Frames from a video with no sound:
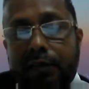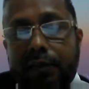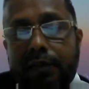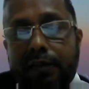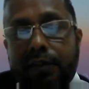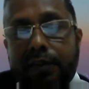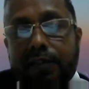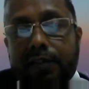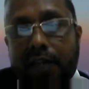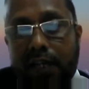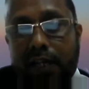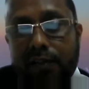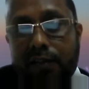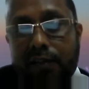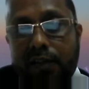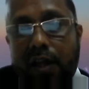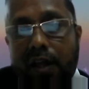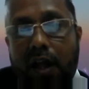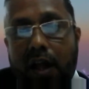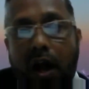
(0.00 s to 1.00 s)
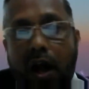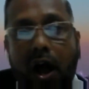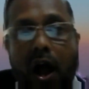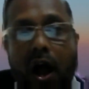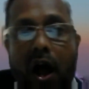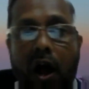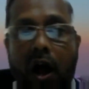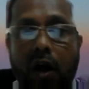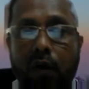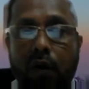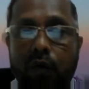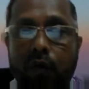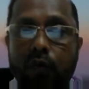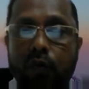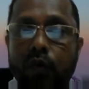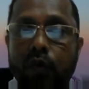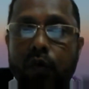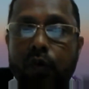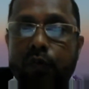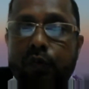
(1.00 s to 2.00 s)
discuss
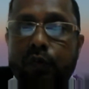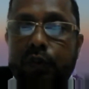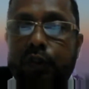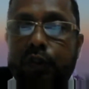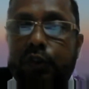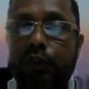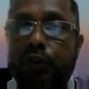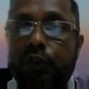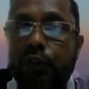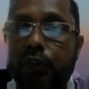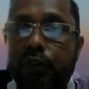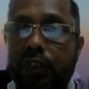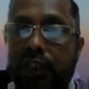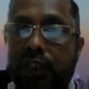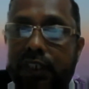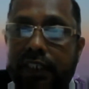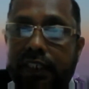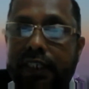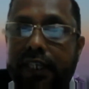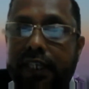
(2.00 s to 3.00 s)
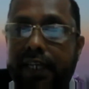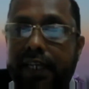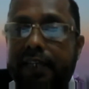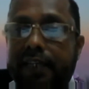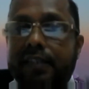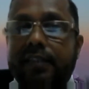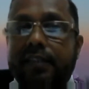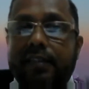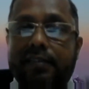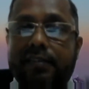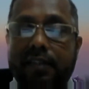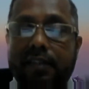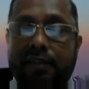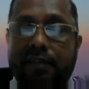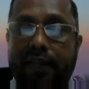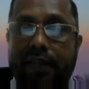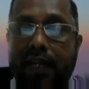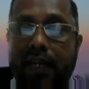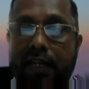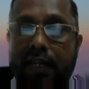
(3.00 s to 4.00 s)
how we should create this
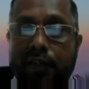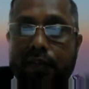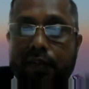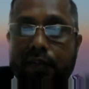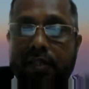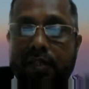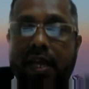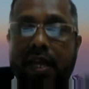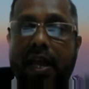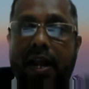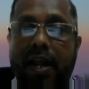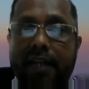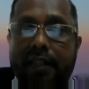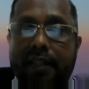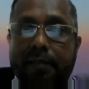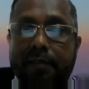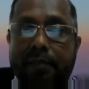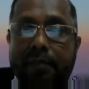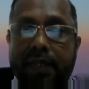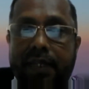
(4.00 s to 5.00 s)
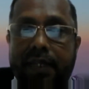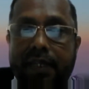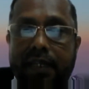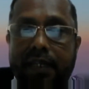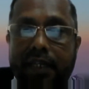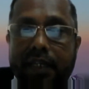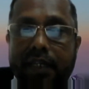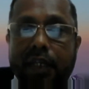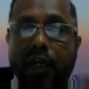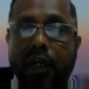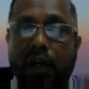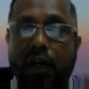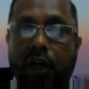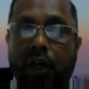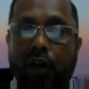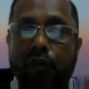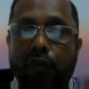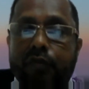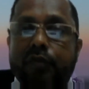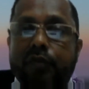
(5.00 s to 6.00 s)
awareness at the beginning
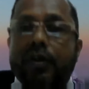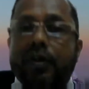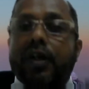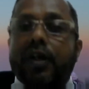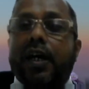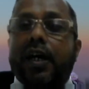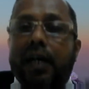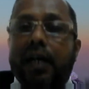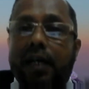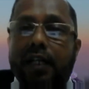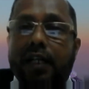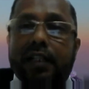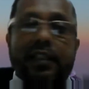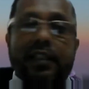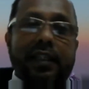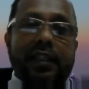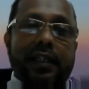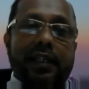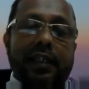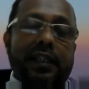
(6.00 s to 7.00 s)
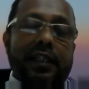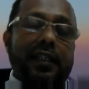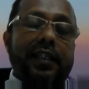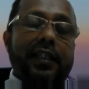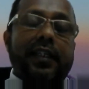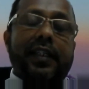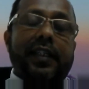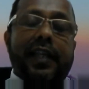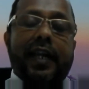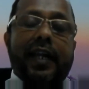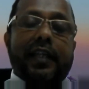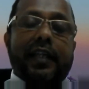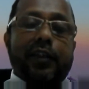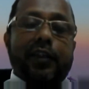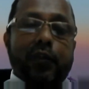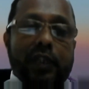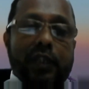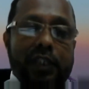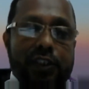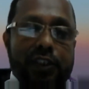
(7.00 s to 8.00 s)
of their
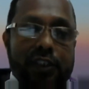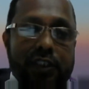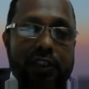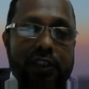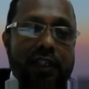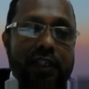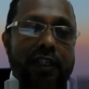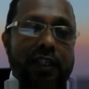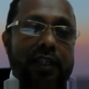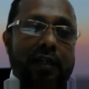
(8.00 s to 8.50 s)
education.